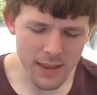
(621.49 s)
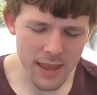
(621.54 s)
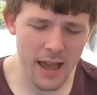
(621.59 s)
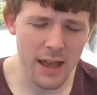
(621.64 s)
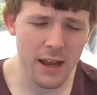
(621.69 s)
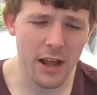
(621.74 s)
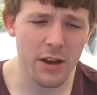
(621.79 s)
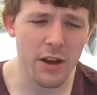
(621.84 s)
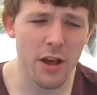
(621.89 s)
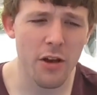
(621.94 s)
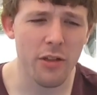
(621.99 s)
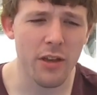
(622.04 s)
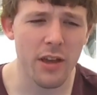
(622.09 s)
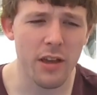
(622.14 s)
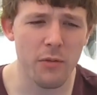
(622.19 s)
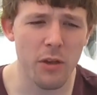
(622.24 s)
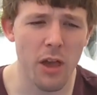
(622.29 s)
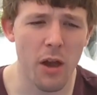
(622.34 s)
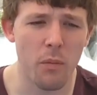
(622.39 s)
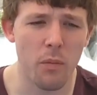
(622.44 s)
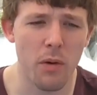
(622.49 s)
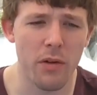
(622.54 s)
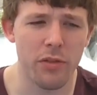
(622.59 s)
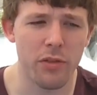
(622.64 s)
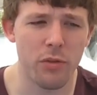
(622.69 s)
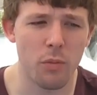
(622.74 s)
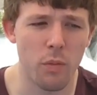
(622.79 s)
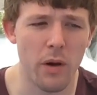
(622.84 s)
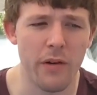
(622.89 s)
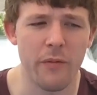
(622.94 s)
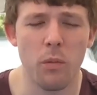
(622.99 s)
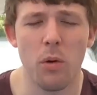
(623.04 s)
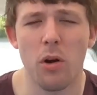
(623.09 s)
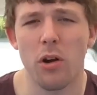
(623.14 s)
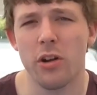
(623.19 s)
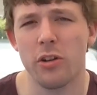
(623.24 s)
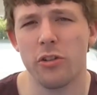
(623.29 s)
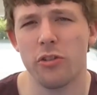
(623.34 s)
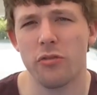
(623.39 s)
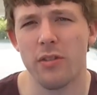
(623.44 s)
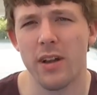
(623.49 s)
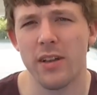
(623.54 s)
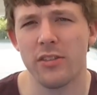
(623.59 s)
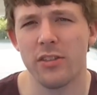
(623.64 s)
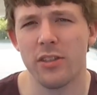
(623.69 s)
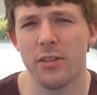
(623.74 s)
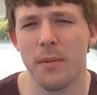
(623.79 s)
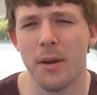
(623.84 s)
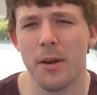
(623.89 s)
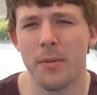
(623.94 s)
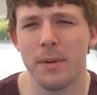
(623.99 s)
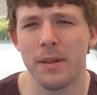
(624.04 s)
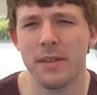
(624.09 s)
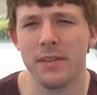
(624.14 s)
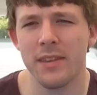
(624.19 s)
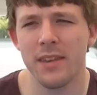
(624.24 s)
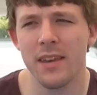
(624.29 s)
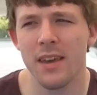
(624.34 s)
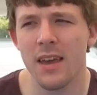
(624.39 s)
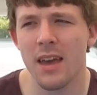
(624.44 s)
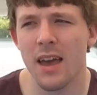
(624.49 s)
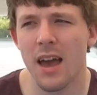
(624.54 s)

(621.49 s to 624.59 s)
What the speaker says: And I know that, you know, with work constraints at the moment,